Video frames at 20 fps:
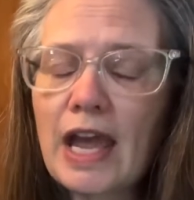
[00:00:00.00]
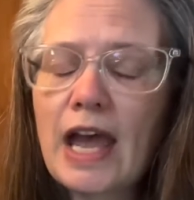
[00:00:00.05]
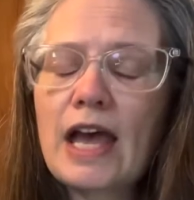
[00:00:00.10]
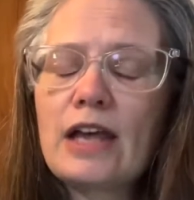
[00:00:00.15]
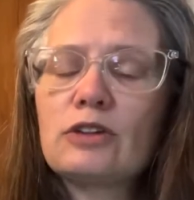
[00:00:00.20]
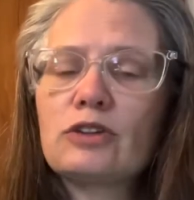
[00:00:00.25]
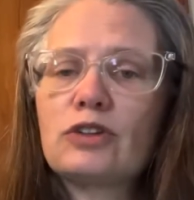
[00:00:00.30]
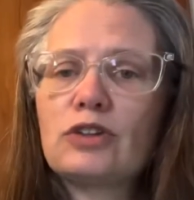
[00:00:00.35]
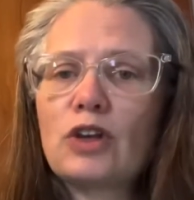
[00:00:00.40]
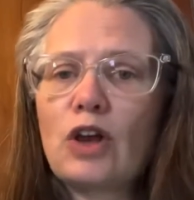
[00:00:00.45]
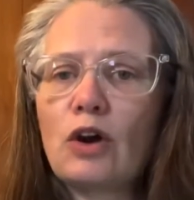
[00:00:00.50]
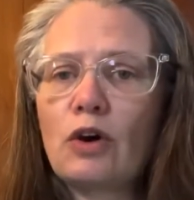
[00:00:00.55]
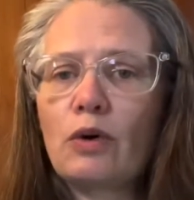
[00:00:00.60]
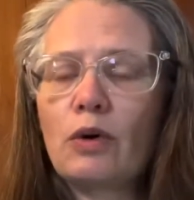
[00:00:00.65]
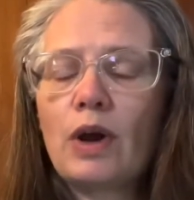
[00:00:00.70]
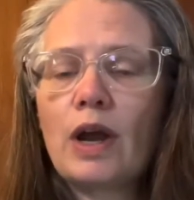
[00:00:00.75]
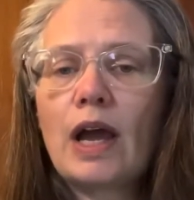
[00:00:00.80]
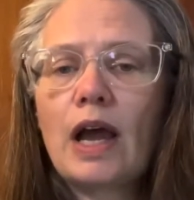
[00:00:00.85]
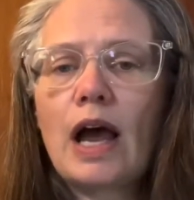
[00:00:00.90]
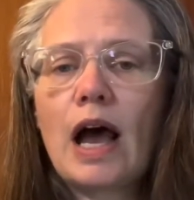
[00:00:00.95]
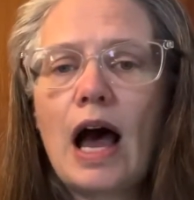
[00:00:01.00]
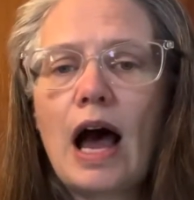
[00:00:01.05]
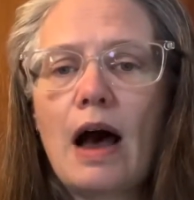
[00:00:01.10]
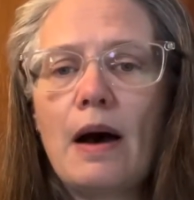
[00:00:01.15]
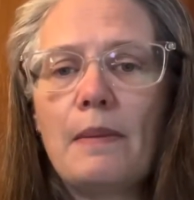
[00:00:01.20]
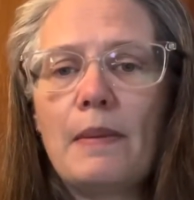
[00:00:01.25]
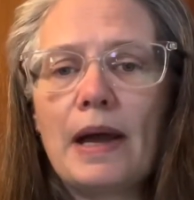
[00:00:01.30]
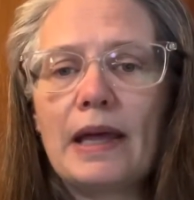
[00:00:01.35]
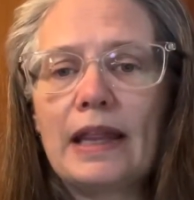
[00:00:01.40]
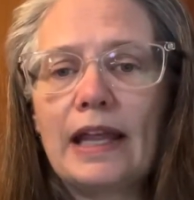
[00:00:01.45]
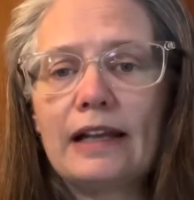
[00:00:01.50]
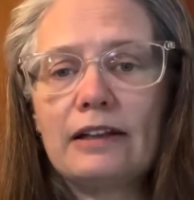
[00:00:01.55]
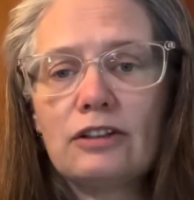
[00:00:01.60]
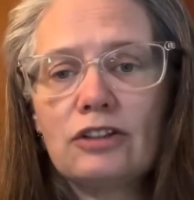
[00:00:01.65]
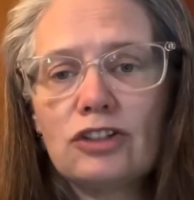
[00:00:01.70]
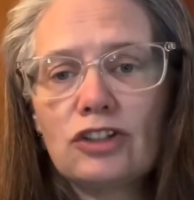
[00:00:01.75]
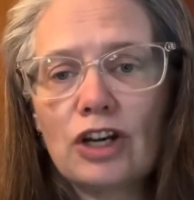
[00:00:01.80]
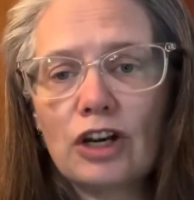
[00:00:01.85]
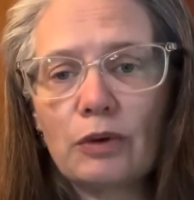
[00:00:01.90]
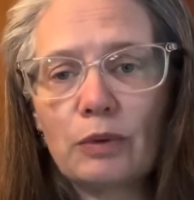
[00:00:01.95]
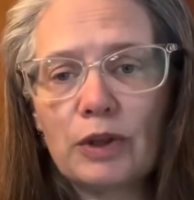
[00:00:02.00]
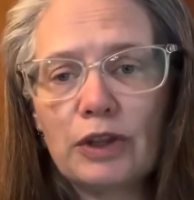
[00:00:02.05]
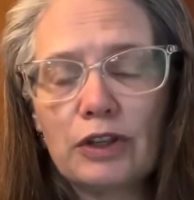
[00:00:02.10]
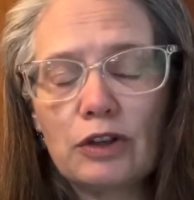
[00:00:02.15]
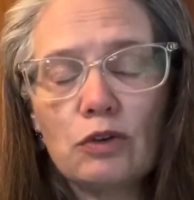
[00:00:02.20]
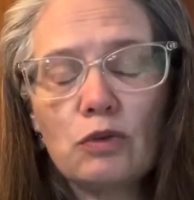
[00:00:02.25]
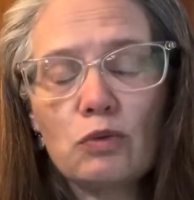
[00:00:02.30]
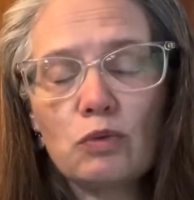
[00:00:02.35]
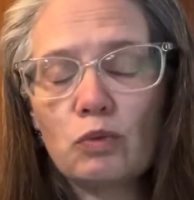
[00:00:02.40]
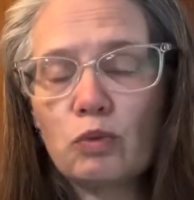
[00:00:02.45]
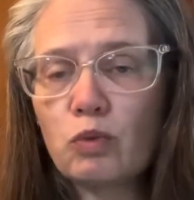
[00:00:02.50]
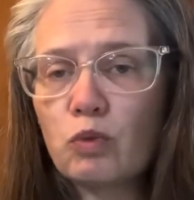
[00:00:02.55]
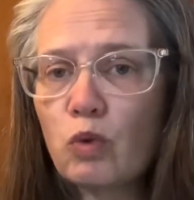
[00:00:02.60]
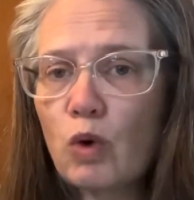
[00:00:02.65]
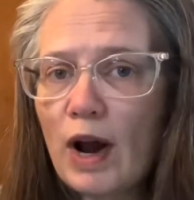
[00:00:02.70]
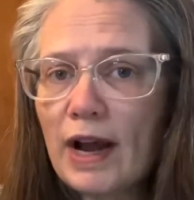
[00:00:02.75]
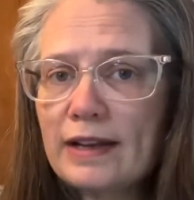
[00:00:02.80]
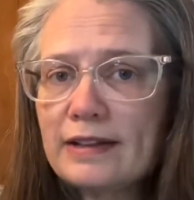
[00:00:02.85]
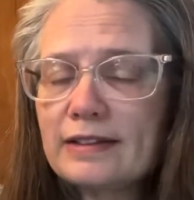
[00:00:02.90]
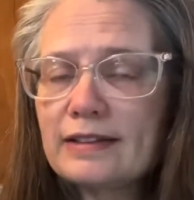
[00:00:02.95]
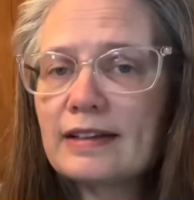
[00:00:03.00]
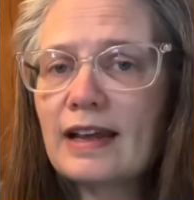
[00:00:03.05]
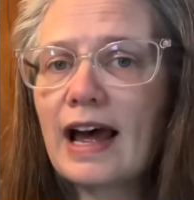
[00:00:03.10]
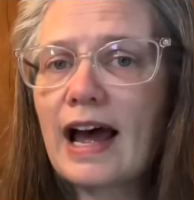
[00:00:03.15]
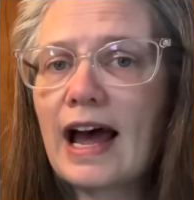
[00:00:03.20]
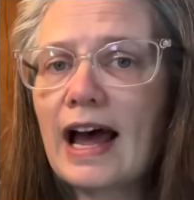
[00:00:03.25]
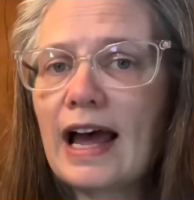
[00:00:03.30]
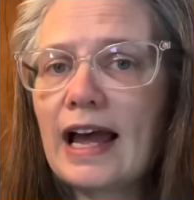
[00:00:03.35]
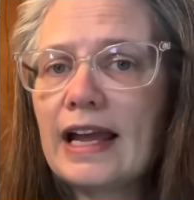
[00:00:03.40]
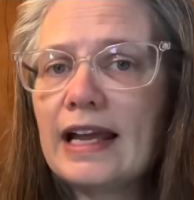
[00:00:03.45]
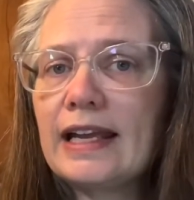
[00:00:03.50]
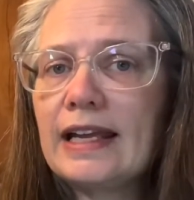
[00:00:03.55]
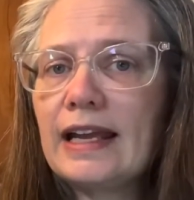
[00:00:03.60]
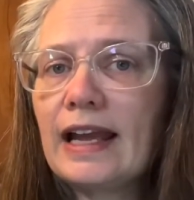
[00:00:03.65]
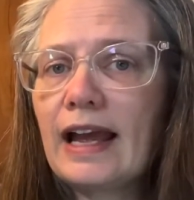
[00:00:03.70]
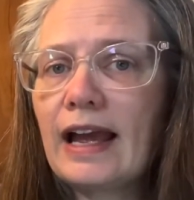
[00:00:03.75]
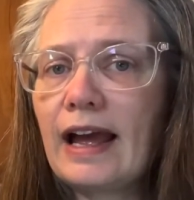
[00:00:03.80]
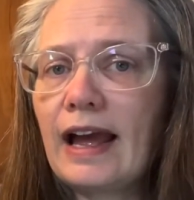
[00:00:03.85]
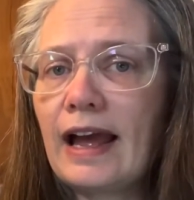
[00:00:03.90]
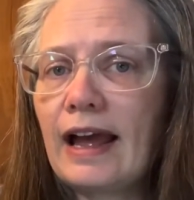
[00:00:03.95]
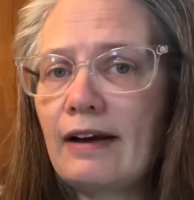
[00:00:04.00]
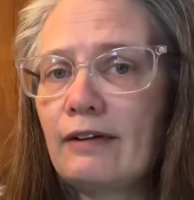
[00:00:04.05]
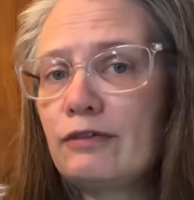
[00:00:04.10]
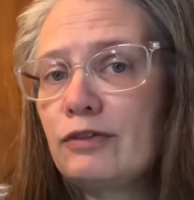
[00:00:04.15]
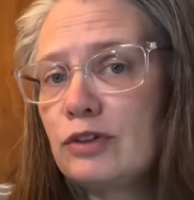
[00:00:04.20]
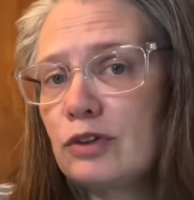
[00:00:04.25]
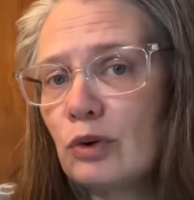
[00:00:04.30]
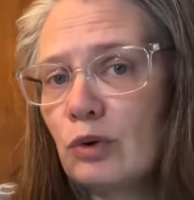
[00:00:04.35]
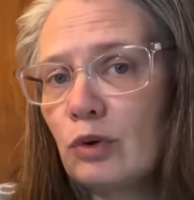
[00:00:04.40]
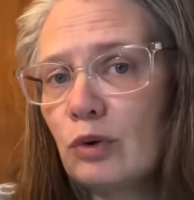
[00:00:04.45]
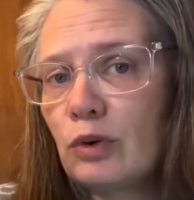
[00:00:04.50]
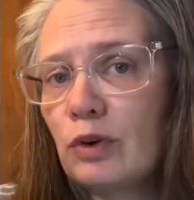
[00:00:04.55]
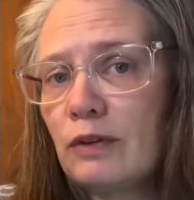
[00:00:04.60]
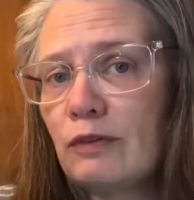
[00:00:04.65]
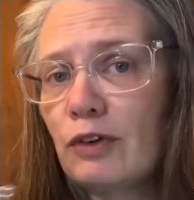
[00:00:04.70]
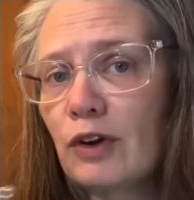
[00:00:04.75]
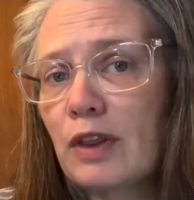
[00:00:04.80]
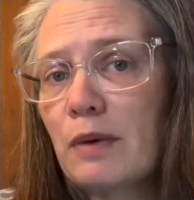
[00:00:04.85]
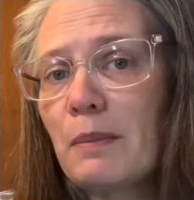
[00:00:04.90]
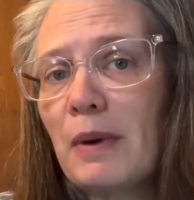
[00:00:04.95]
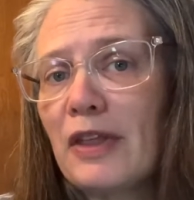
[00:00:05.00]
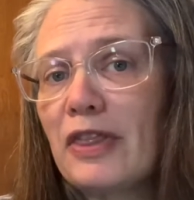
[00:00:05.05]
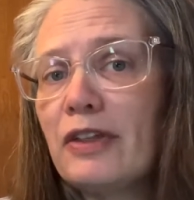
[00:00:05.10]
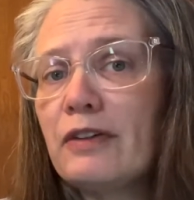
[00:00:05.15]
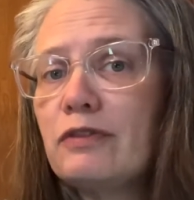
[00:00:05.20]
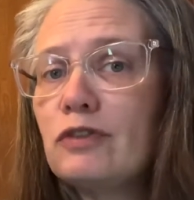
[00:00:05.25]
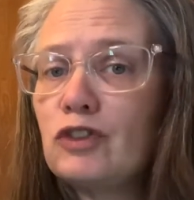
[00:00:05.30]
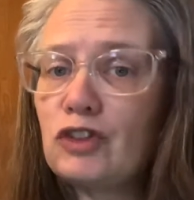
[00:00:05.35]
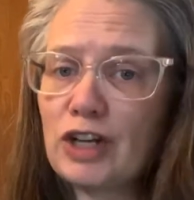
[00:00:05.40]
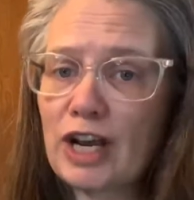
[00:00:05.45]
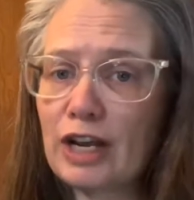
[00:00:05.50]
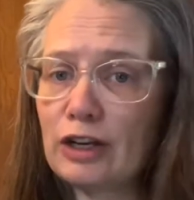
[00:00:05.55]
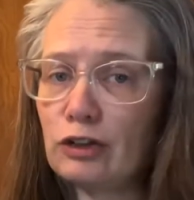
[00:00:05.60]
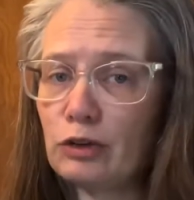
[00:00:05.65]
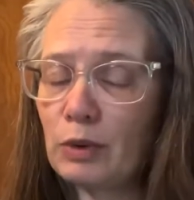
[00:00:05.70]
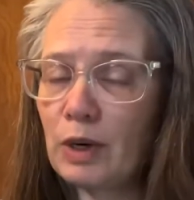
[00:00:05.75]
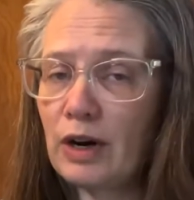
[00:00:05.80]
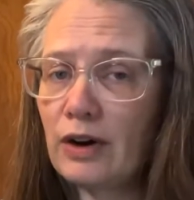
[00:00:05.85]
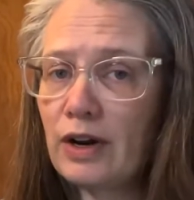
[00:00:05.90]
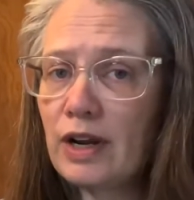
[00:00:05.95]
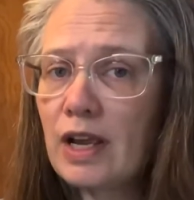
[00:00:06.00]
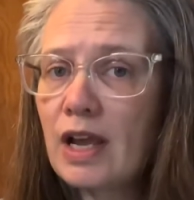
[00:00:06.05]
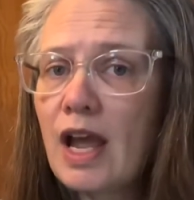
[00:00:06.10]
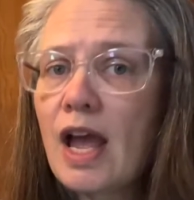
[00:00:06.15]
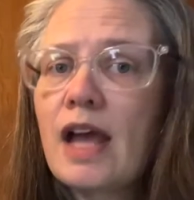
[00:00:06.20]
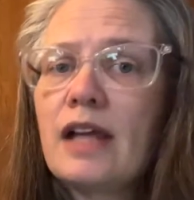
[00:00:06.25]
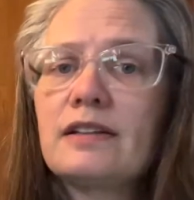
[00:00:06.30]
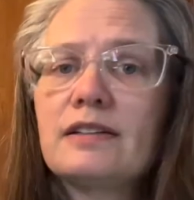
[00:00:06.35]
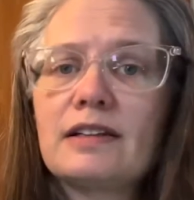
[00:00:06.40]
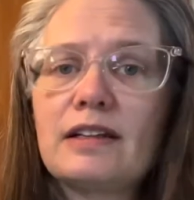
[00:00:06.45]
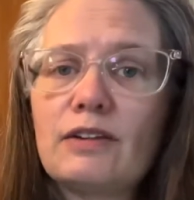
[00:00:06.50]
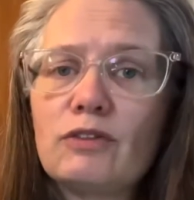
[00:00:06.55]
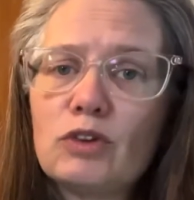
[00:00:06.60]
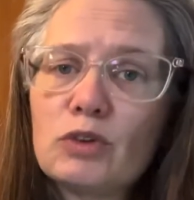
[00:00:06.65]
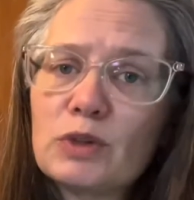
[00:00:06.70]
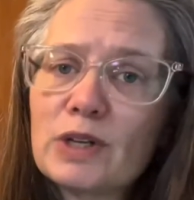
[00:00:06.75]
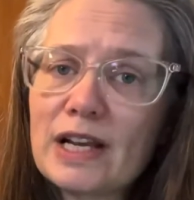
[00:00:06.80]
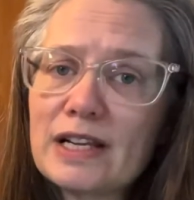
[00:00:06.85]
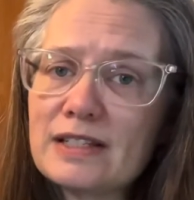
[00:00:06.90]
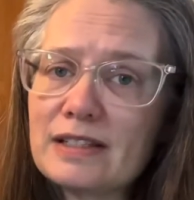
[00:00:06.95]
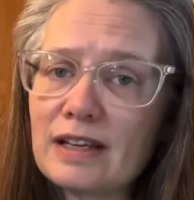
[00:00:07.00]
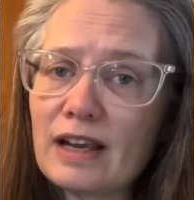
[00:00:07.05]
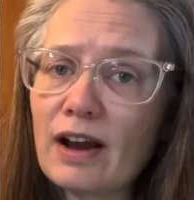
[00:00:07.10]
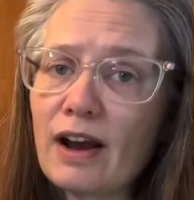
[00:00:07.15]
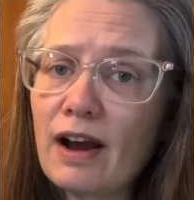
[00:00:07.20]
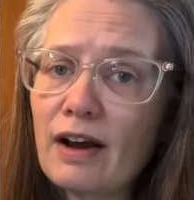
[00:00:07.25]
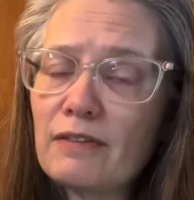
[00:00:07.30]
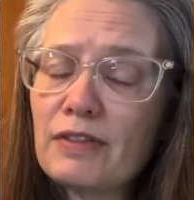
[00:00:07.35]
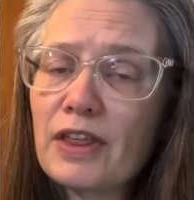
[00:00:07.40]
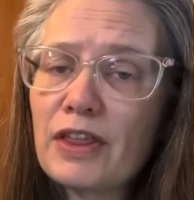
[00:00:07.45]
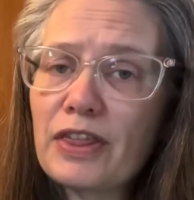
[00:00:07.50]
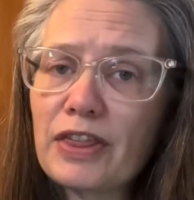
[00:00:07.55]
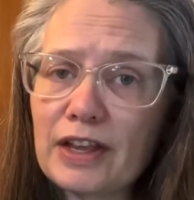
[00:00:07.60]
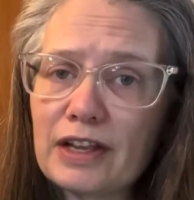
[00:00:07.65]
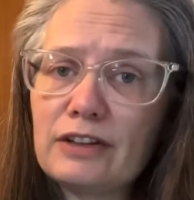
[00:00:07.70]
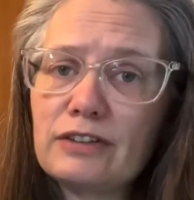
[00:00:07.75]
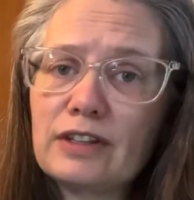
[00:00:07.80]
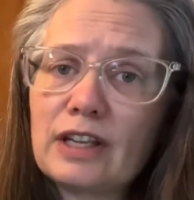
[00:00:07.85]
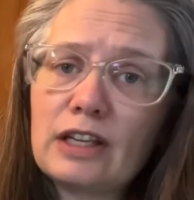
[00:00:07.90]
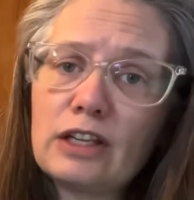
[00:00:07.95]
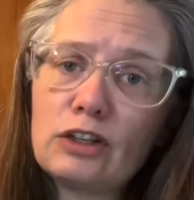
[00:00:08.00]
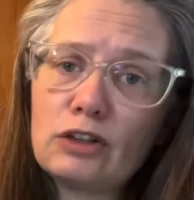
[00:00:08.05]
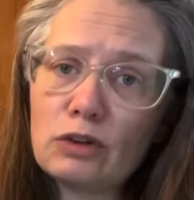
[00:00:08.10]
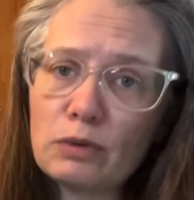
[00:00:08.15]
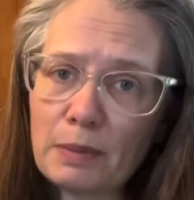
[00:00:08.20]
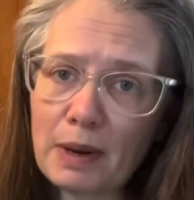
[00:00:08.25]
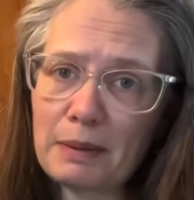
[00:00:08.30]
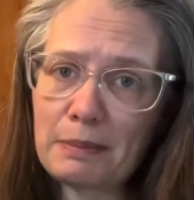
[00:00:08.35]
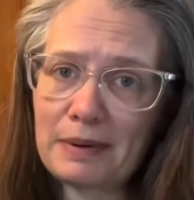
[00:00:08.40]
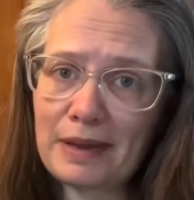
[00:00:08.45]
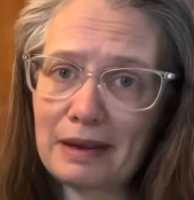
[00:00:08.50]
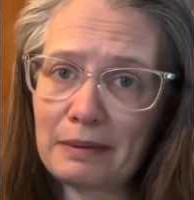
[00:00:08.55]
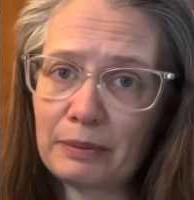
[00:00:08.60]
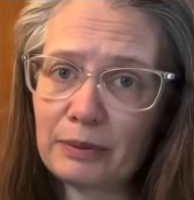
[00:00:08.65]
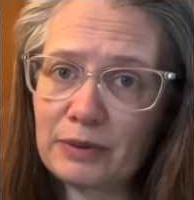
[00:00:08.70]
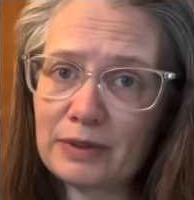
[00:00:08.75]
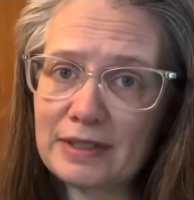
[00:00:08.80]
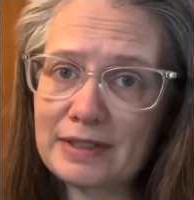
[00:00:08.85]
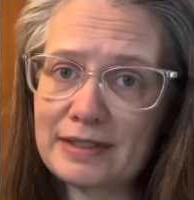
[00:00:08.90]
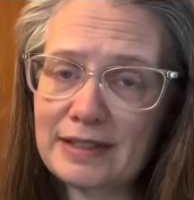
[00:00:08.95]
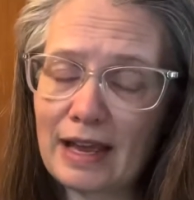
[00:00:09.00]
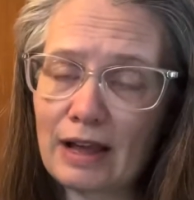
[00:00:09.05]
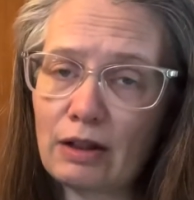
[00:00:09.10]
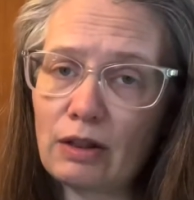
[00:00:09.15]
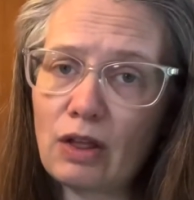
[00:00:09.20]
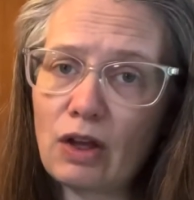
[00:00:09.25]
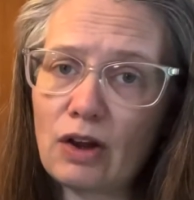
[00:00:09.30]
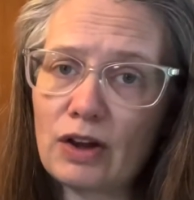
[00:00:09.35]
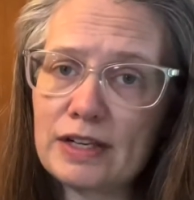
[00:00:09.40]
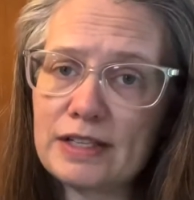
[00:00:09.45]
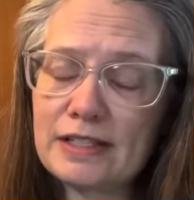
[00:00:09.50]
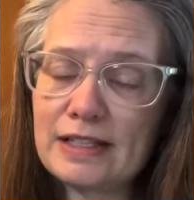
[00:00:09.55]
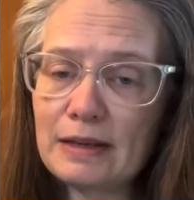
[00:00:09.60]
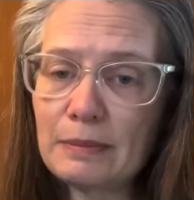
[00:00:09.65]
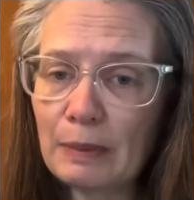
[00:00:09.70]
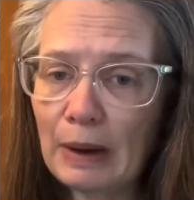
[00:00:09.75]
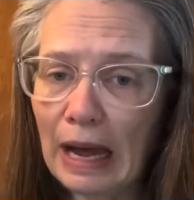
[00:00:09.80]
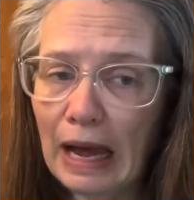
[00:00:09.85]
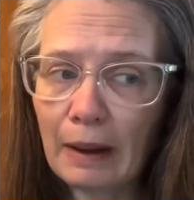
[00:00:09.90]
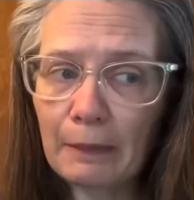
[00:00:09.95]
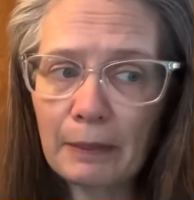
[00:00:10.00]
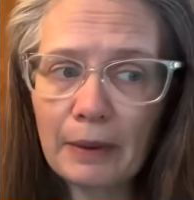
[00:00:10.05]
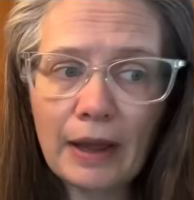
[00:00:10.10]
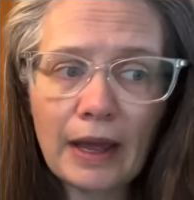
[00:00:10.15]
So I'd like to share with you what I have sold for the month of January to give you an idea of the things that you might be able to sell on Depop.